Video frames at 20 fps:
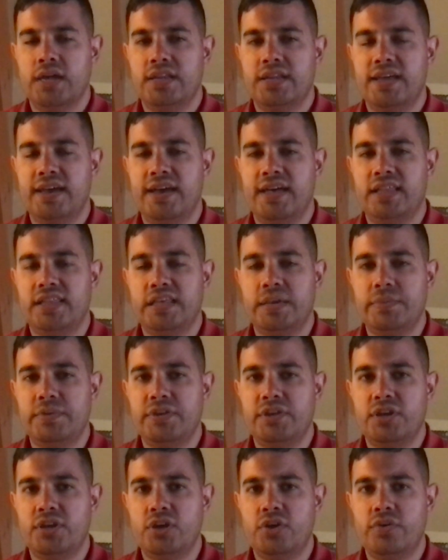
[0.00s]
Now, let me
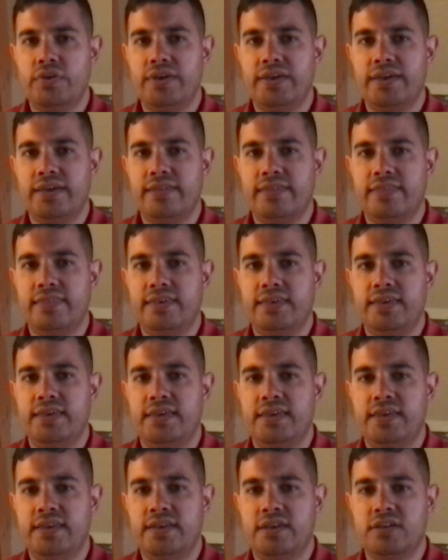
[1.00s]
know in
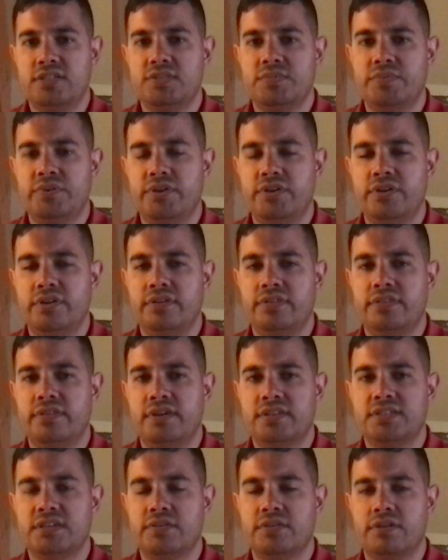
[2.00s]
the comments below your
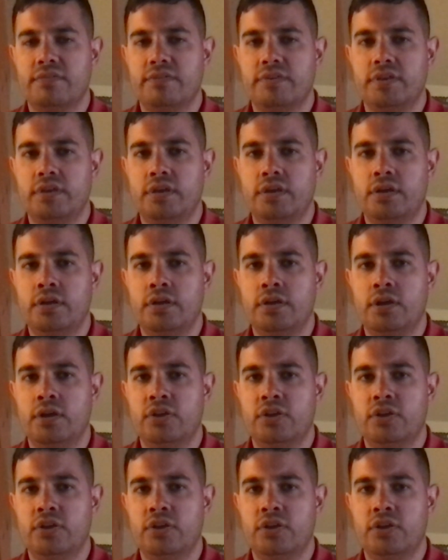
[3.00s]
thoughts. Eric over here.